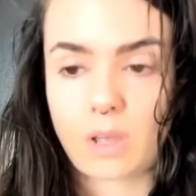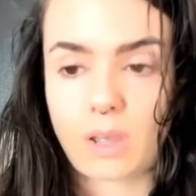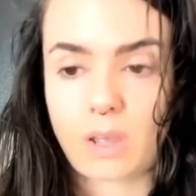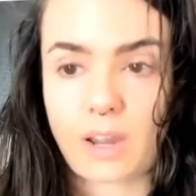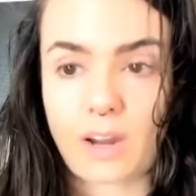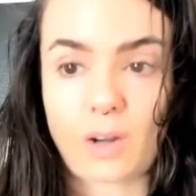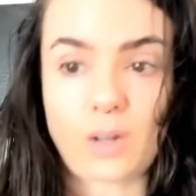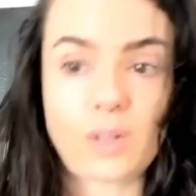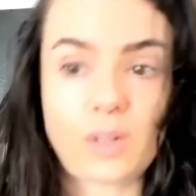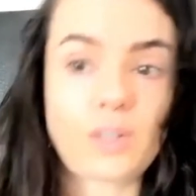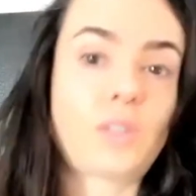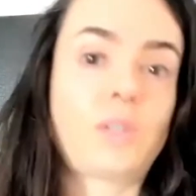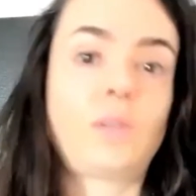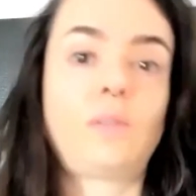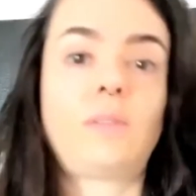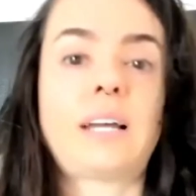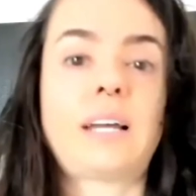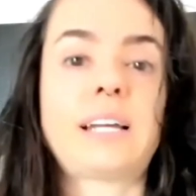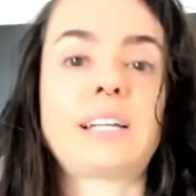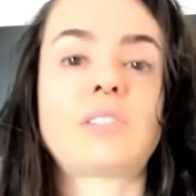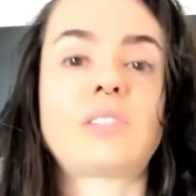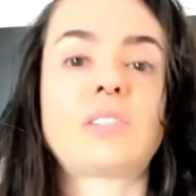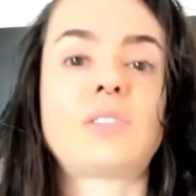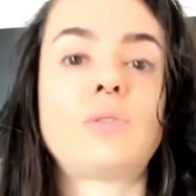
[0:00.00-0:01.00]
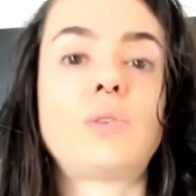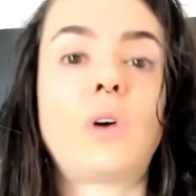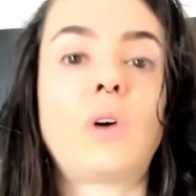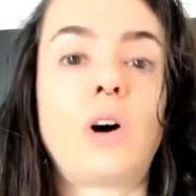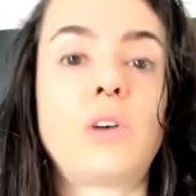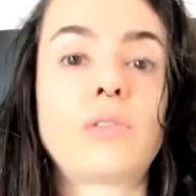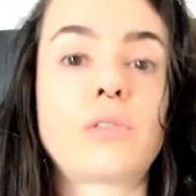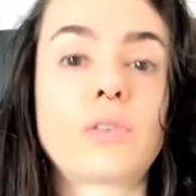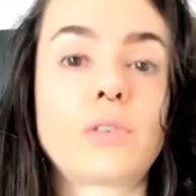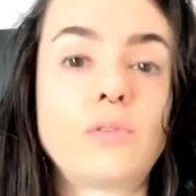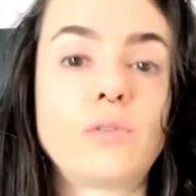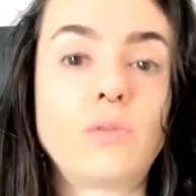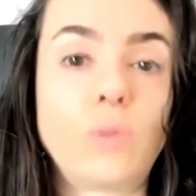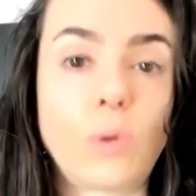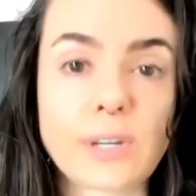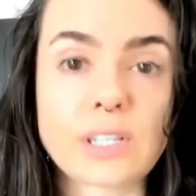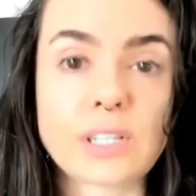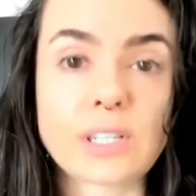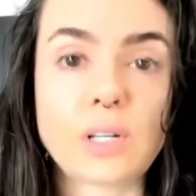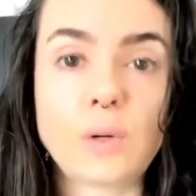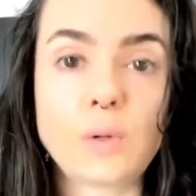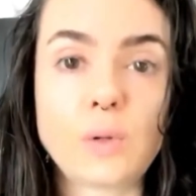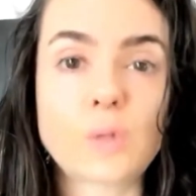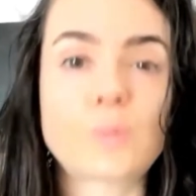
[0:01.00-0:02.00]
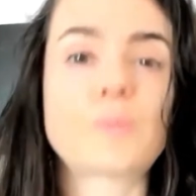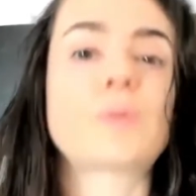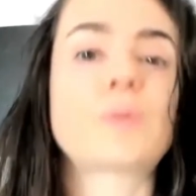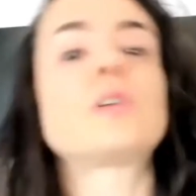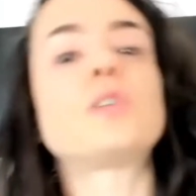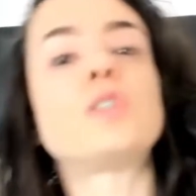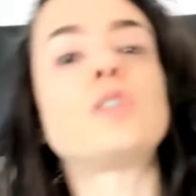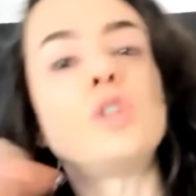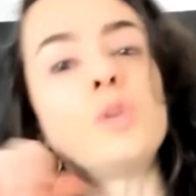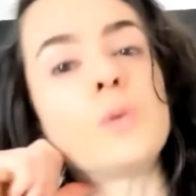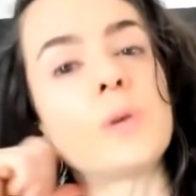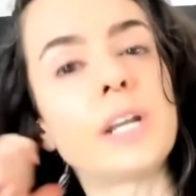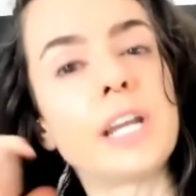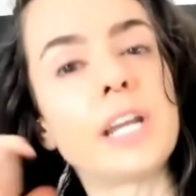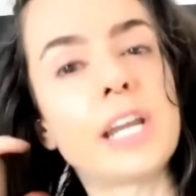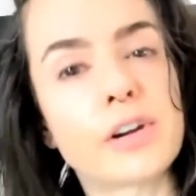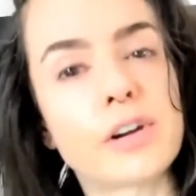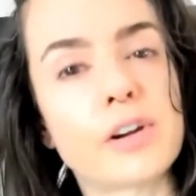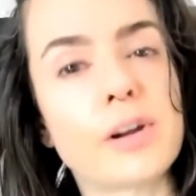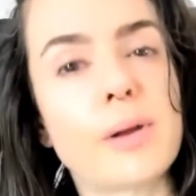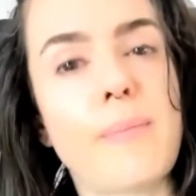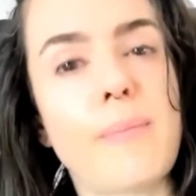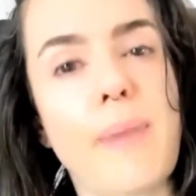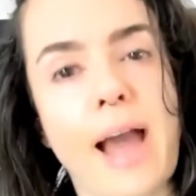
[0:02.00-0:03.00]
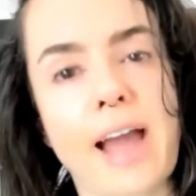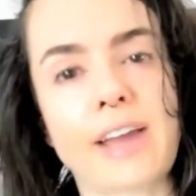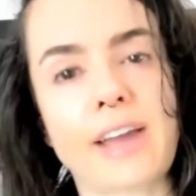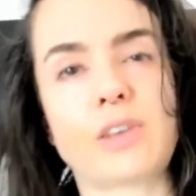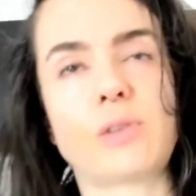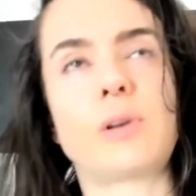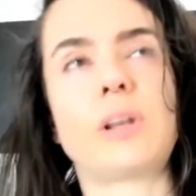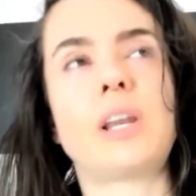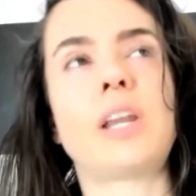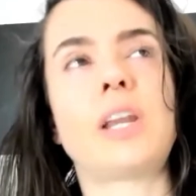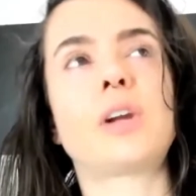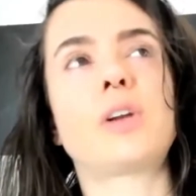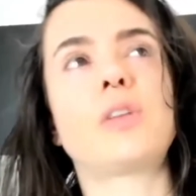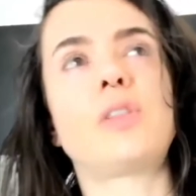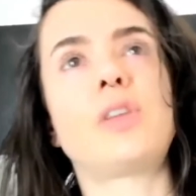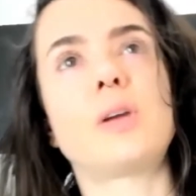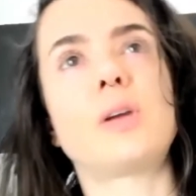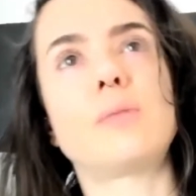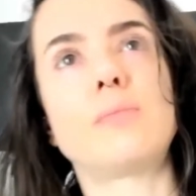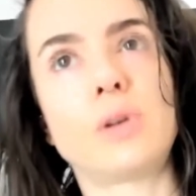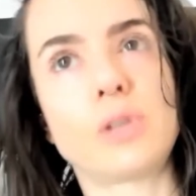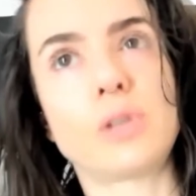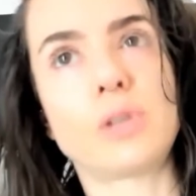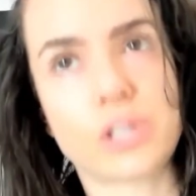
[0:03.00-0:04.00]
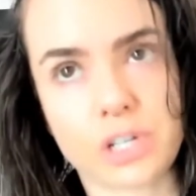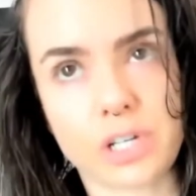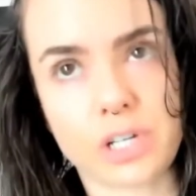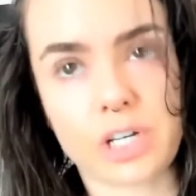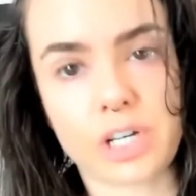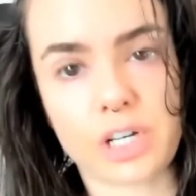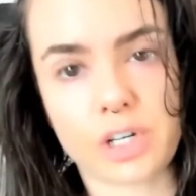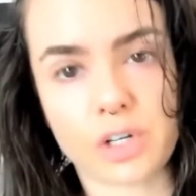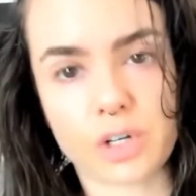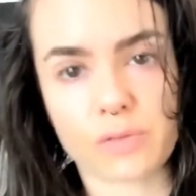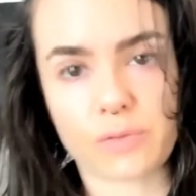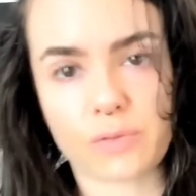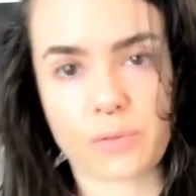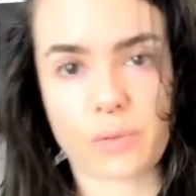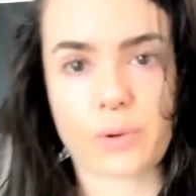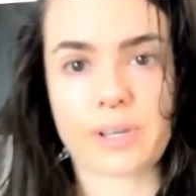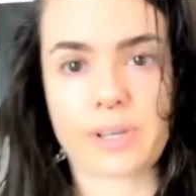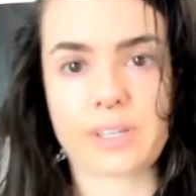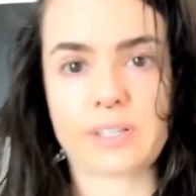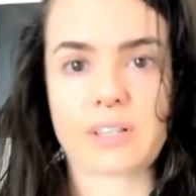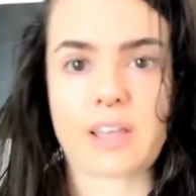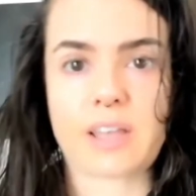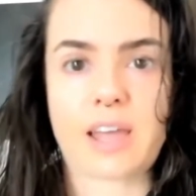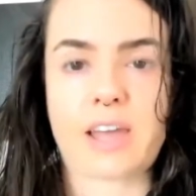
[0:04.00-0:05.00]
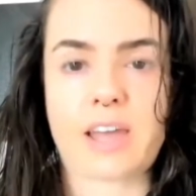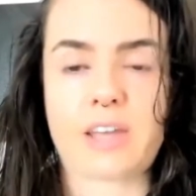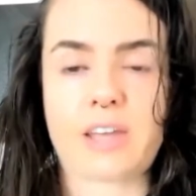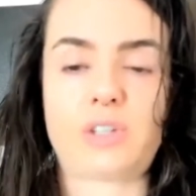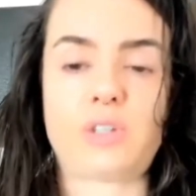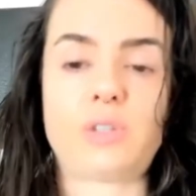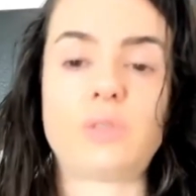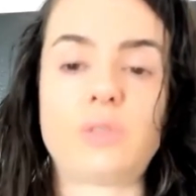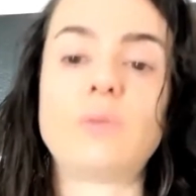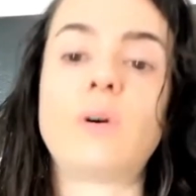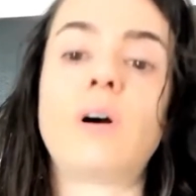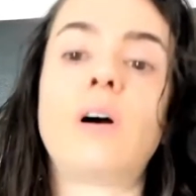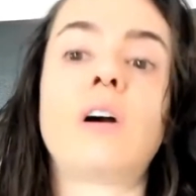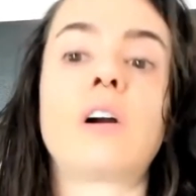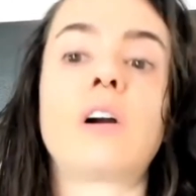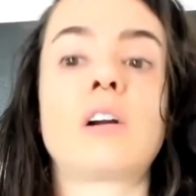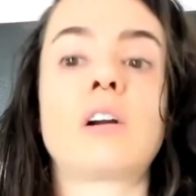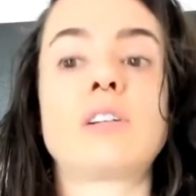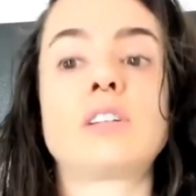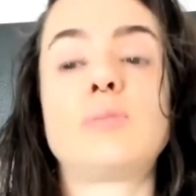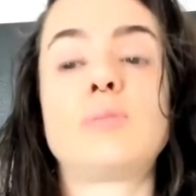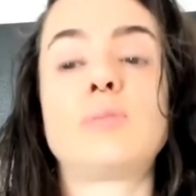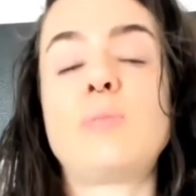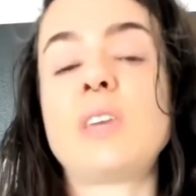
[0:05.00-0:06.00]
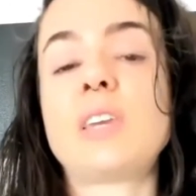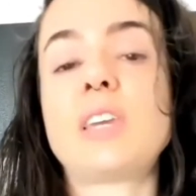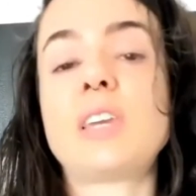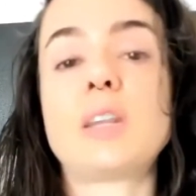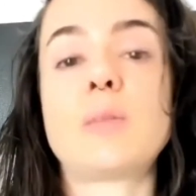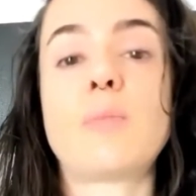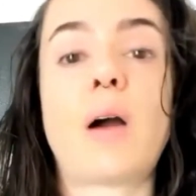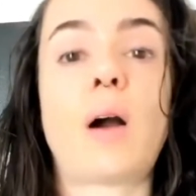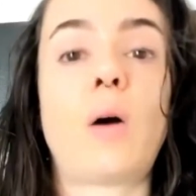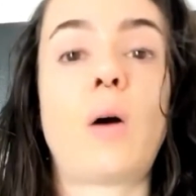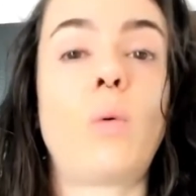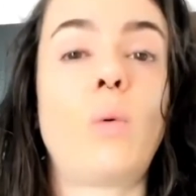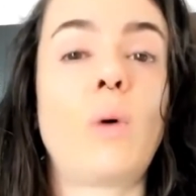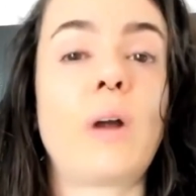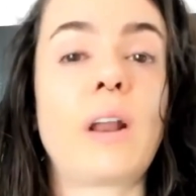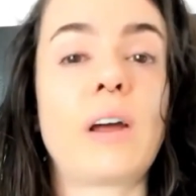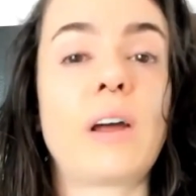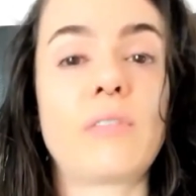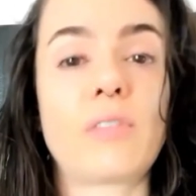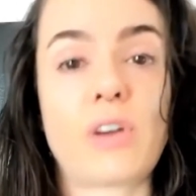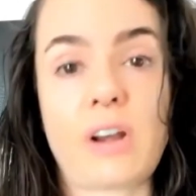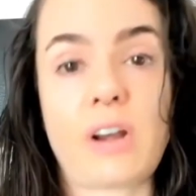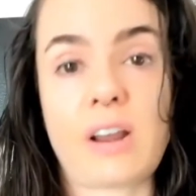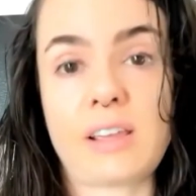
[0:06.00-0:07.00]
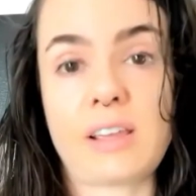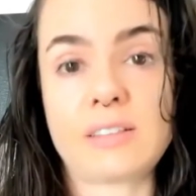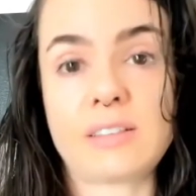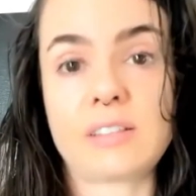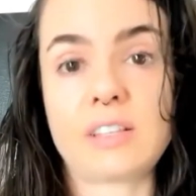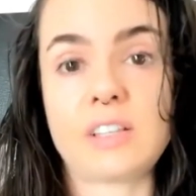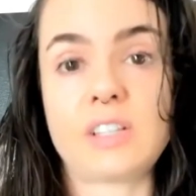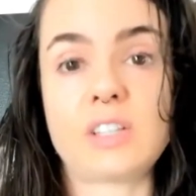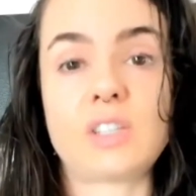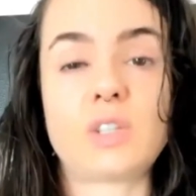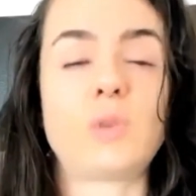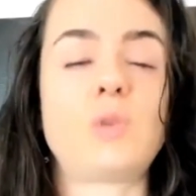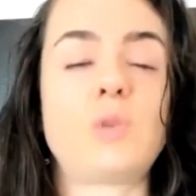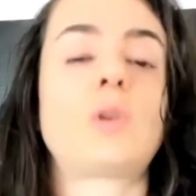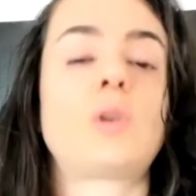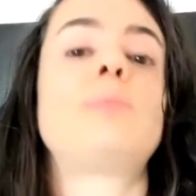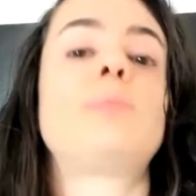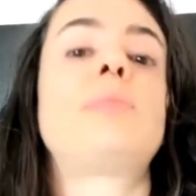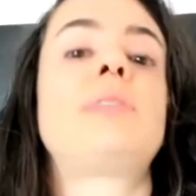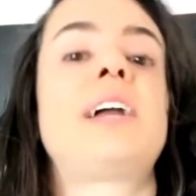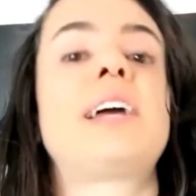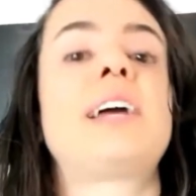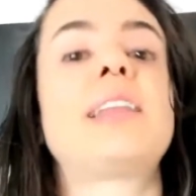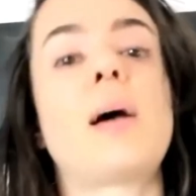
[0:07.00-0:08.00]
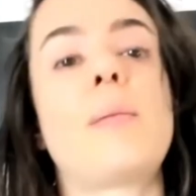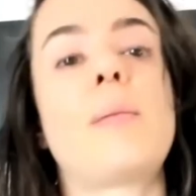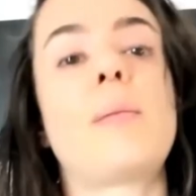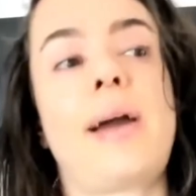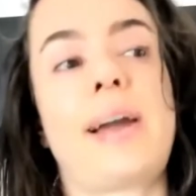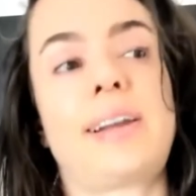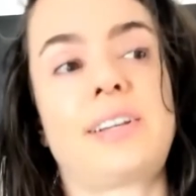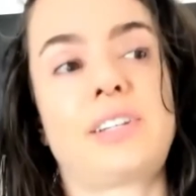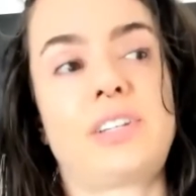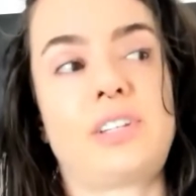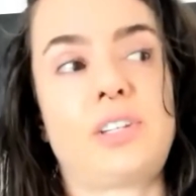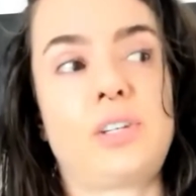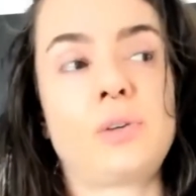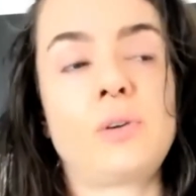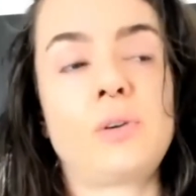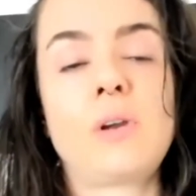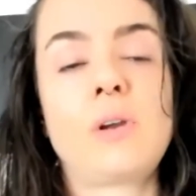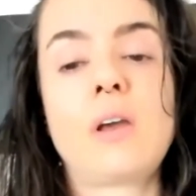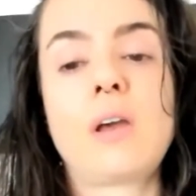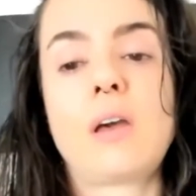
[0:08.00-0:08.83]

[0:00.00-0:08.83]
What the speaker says: I also like to offer voice notes because you can hear it back. You can hear the emotion in your voice as you are speaking about whatever it is. And so you can play that back to you.